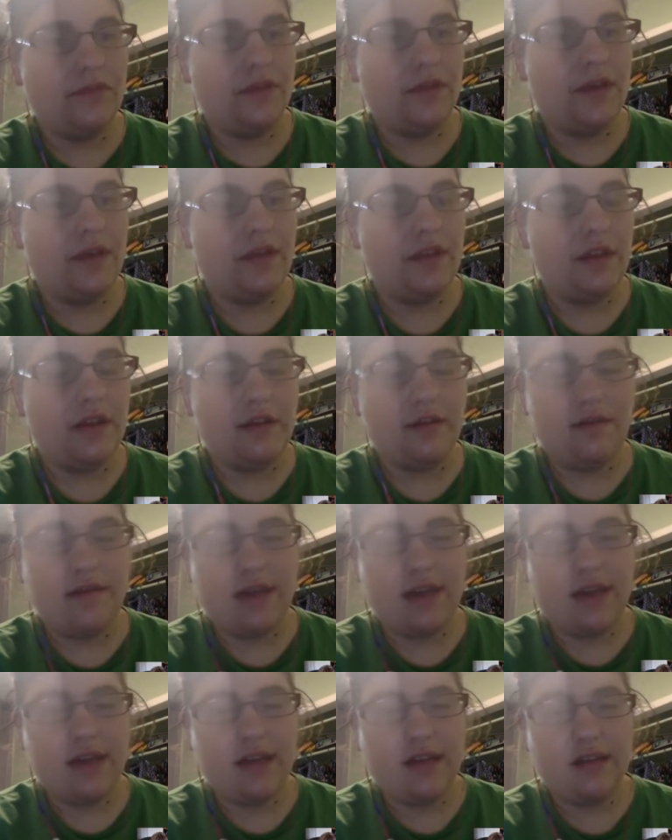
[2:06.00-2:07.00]
then a
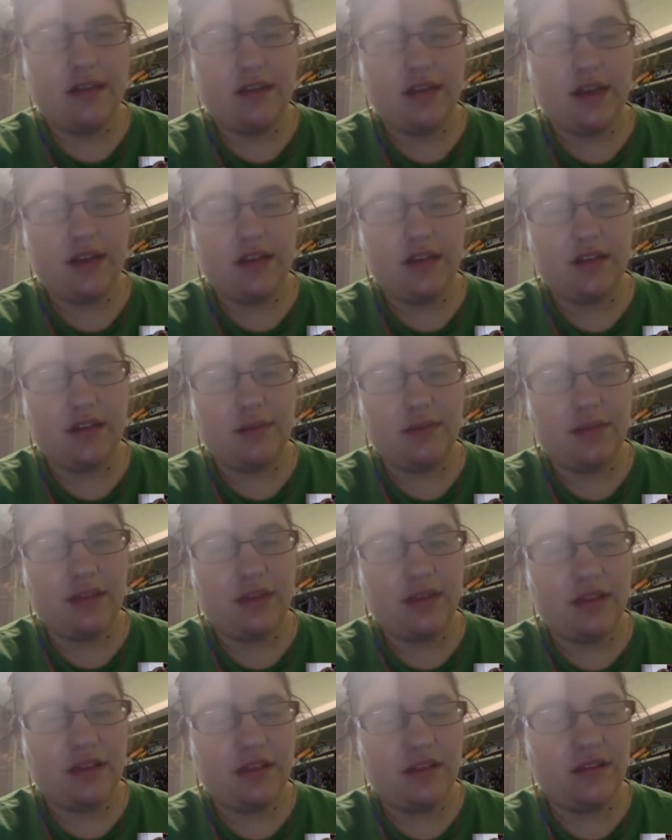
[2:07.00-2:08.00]
veil is like something
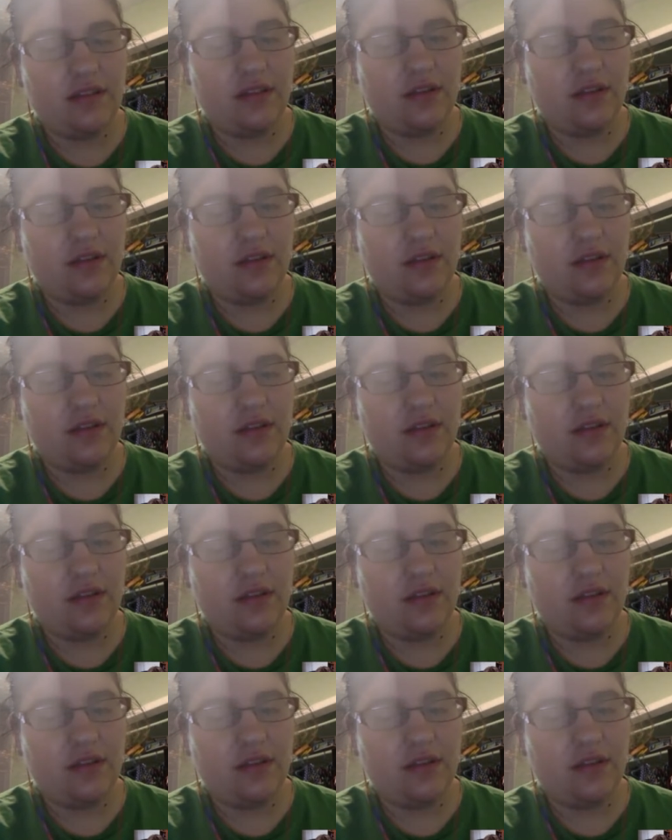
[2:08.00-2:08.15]
that's